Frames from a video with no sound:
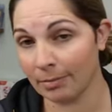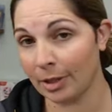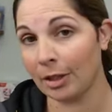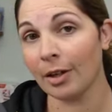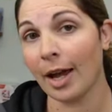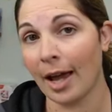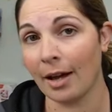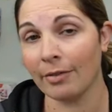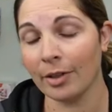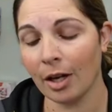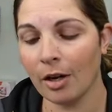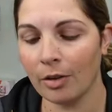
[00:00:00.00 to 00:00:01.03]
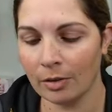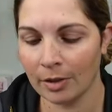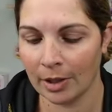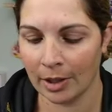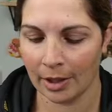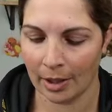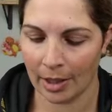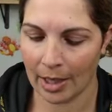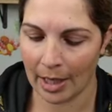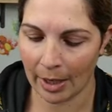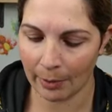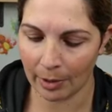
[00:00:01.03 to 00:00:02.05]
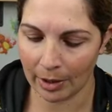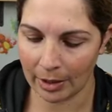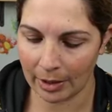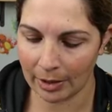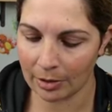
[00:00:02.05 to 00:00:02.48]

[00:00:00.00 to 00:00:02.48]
a year and a half ago? And I really